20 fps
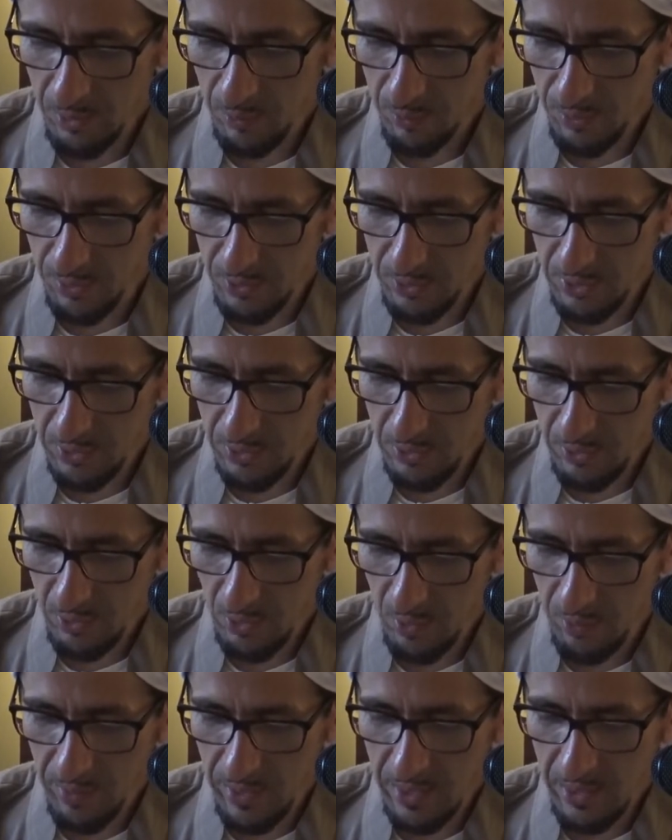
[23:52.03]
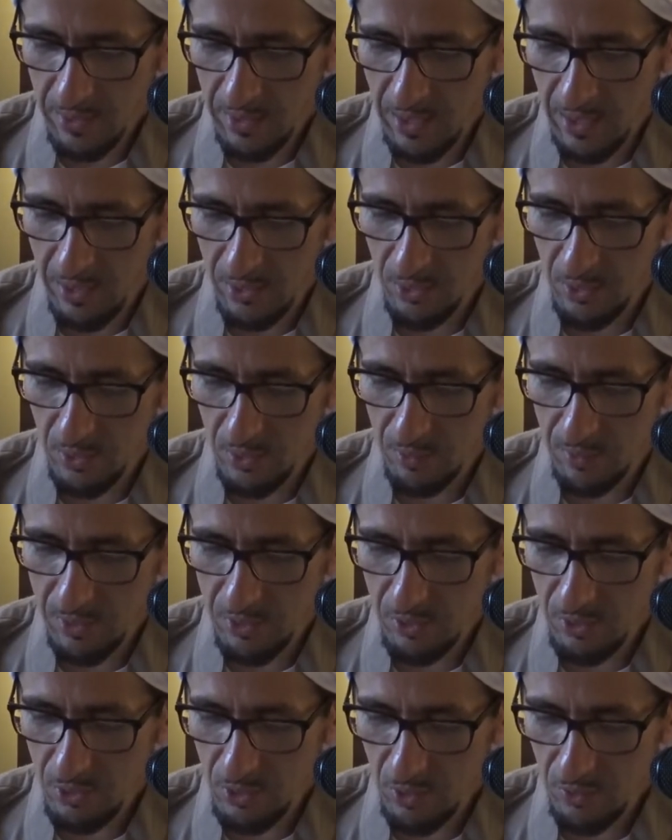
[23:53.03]
reported that a man asked the
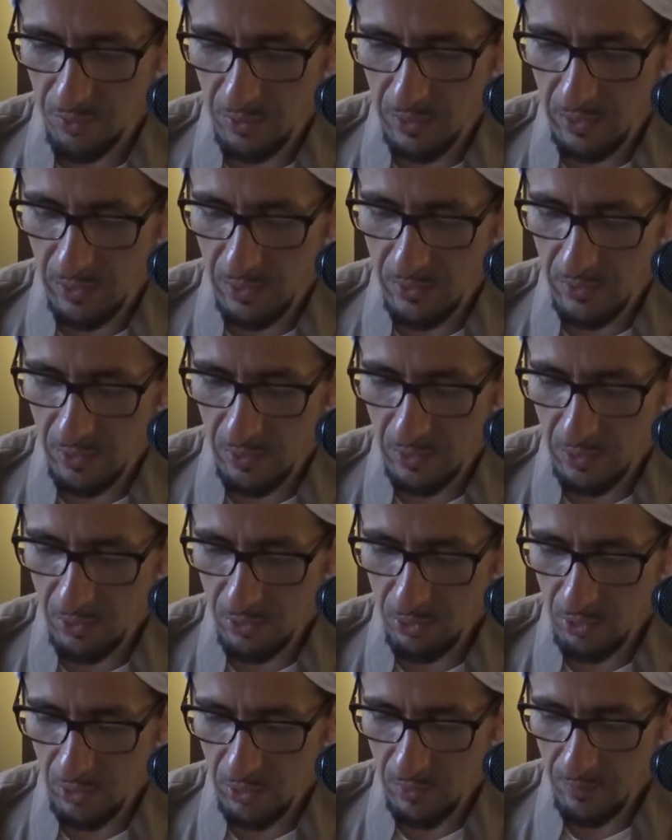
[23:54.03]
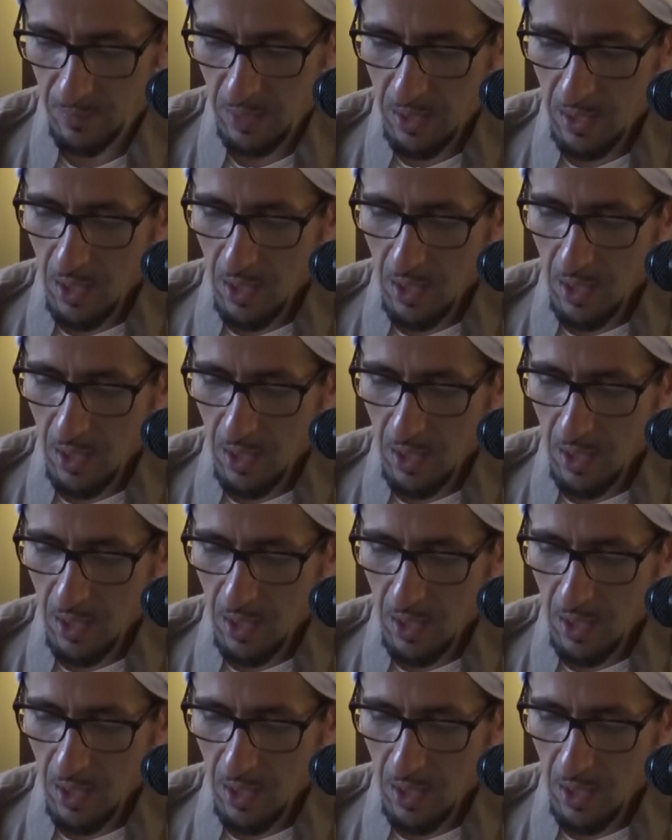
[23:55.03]
Messenger of Allah sallallahu alaihi wasallam,